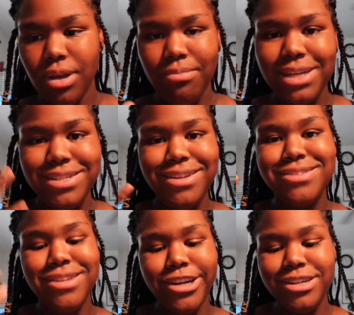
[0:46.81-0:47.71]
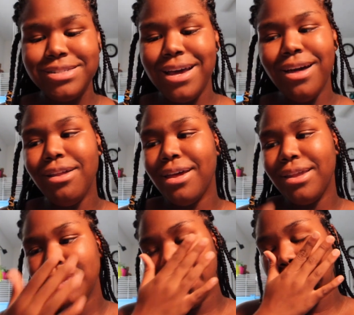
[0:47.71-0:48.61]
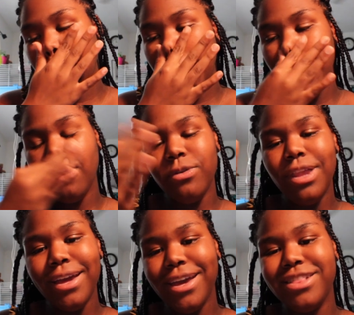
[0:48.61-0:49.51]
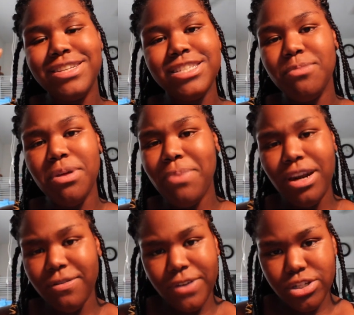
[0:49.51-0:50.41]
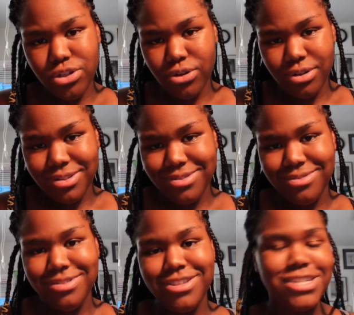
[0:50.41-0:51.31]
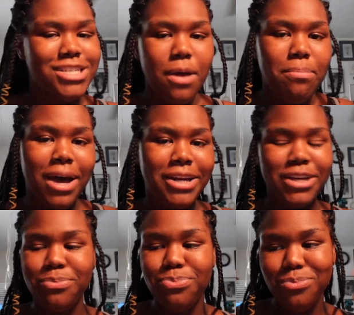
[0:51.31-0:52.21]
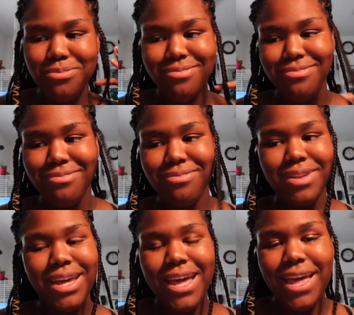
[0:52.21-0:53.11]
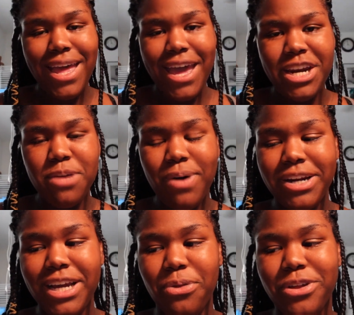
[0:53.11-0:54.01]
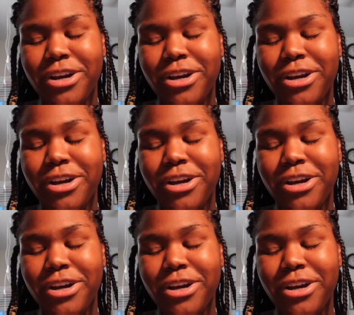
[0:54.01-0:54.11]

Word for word: my skin is clear as hell and like I feel like it, this can be beneficial to somebody anybody out